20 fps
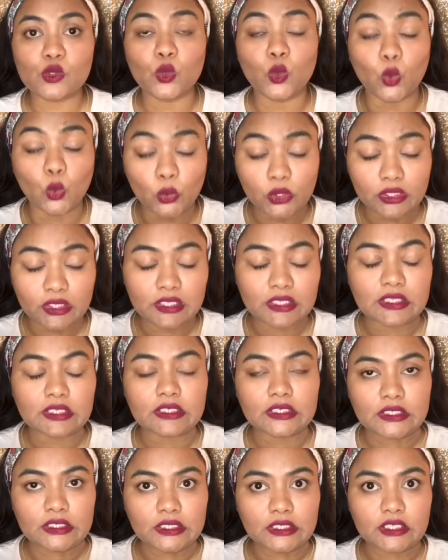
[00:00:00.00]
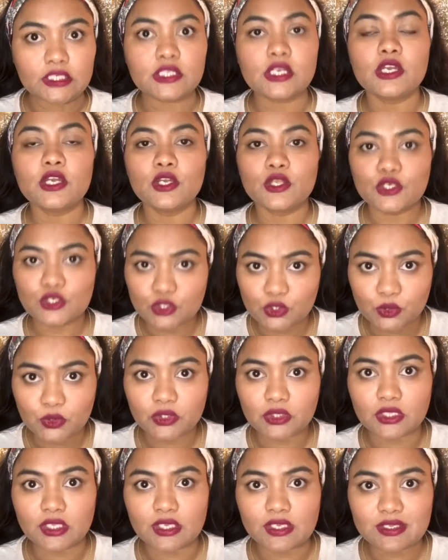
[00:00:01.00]
only need 2
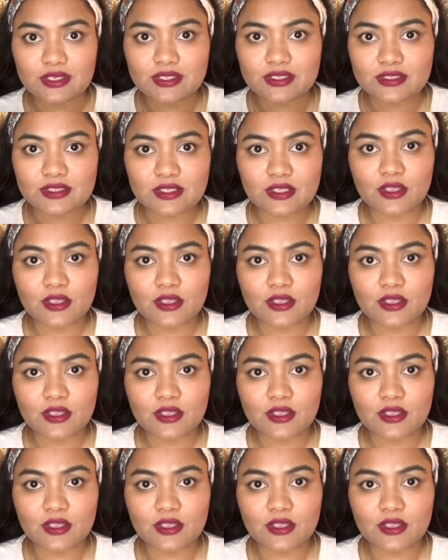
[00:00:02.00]
things.